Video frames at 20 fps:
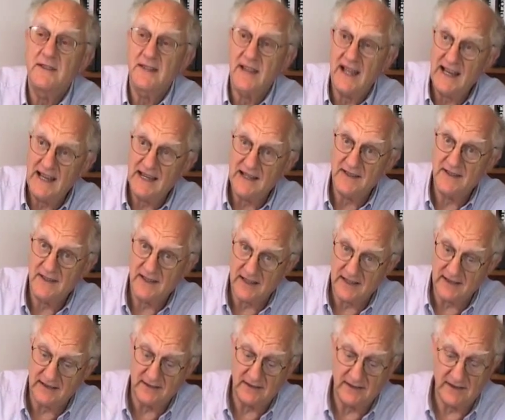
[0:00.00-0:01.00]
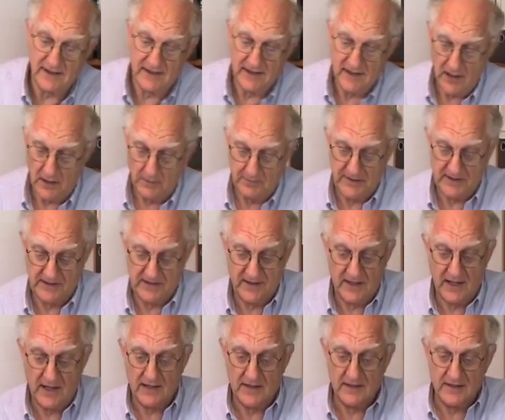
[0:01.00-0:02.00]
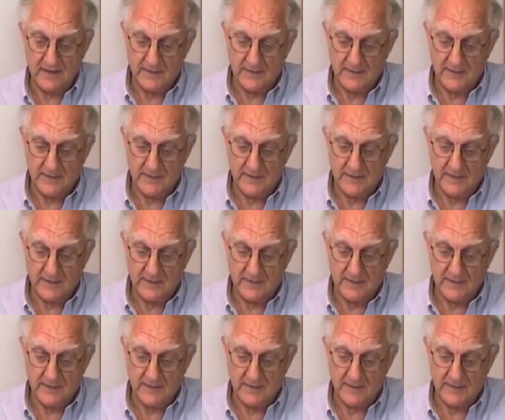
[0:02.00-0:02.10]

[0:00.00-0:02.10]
as in the optics case.